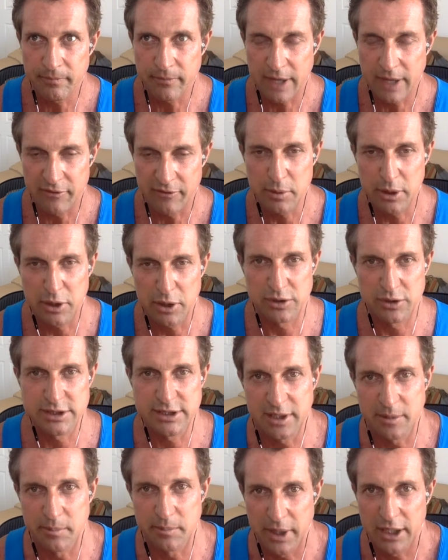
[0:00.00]
everybody wants to
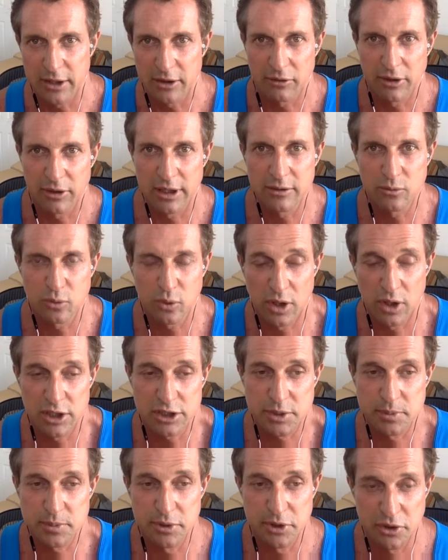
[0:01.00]
get better, right? We're
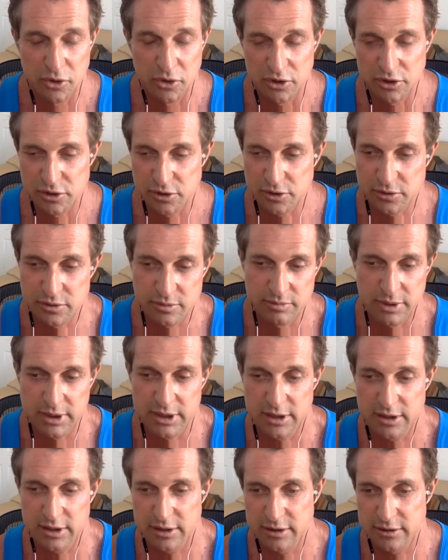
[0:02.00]
entrepreneurs
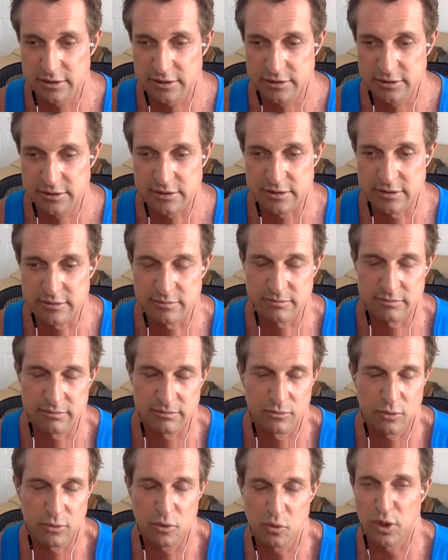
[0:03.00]
because
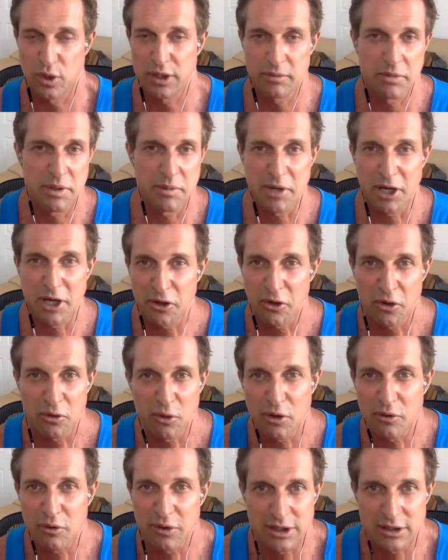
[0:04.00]
we want to be better at
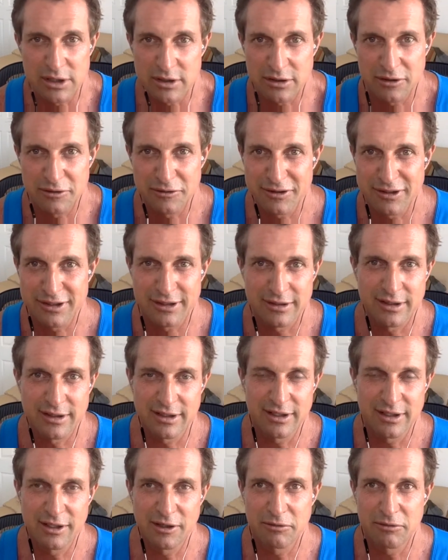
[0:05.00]
what we do like
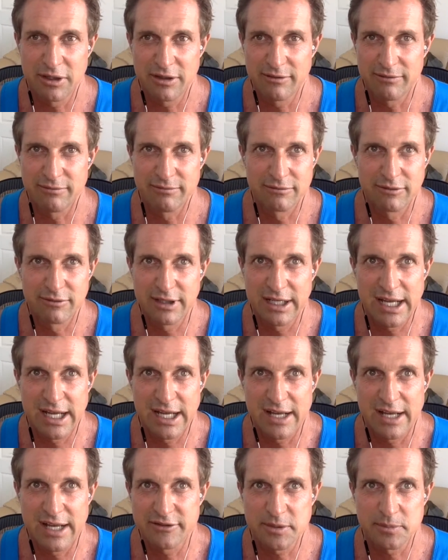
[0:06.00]
you know we we
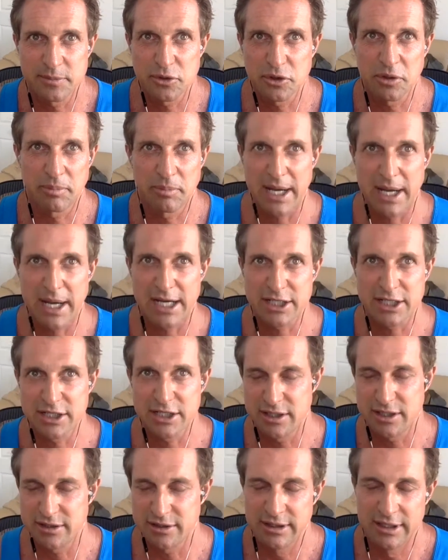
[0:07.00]
have some sort of
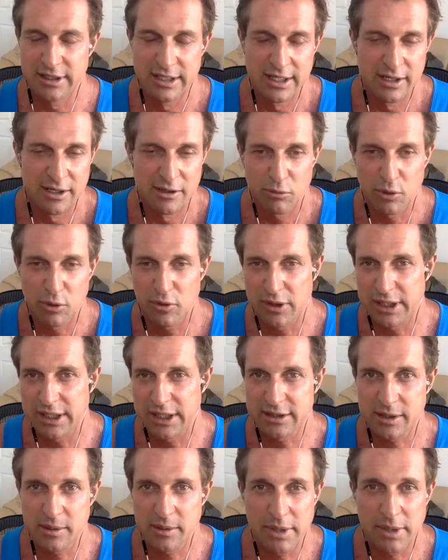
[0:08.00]
passion we want to get
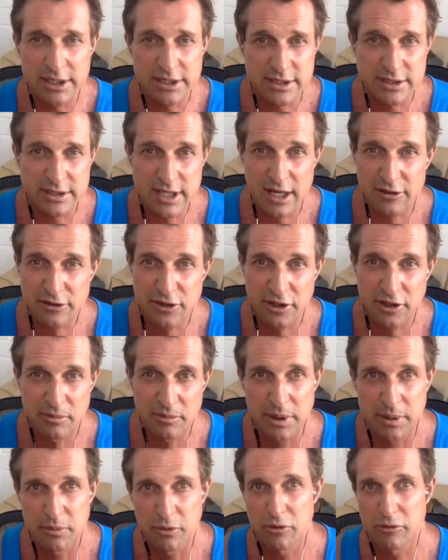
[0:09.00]
that message out to other
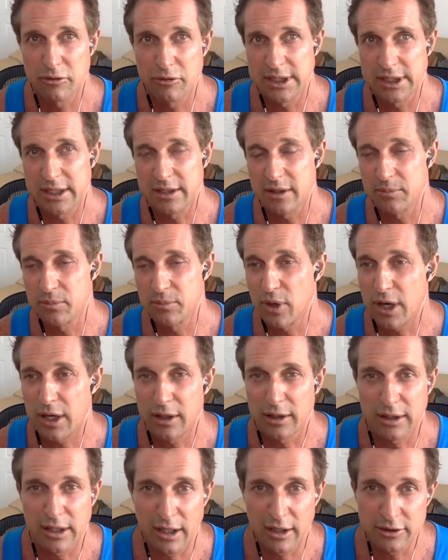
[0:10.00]
people we want to get our
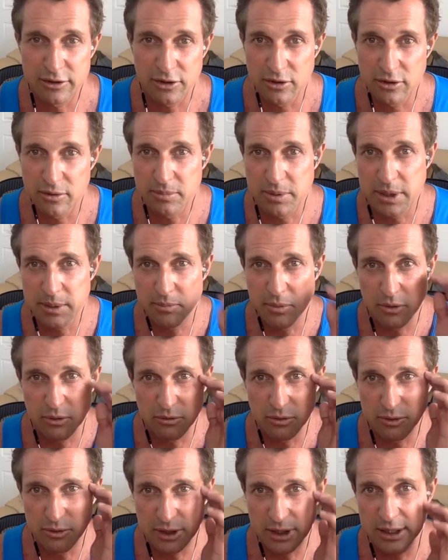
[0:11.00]
product out to other people
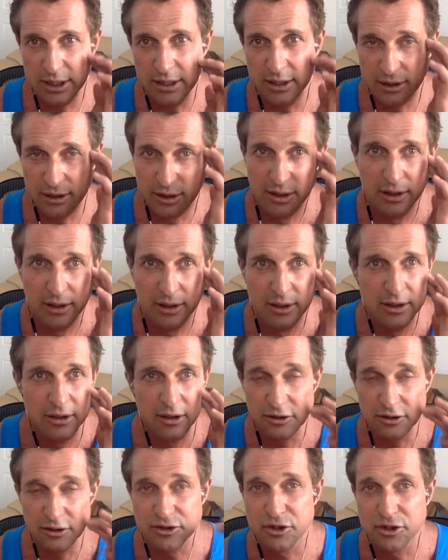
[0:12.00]
we want to get
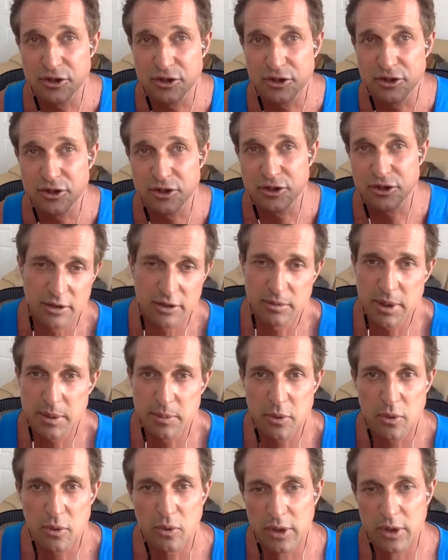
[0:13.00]
our service out to other
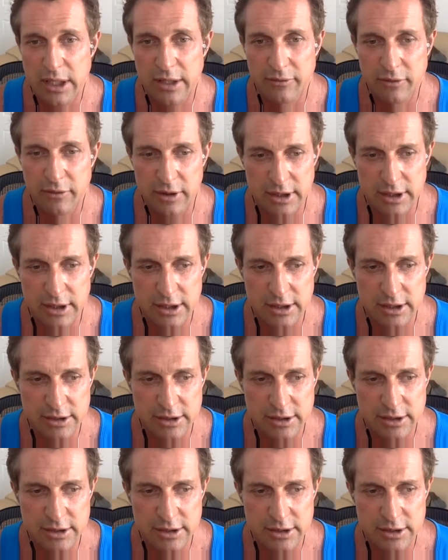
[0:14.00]
people whatever it is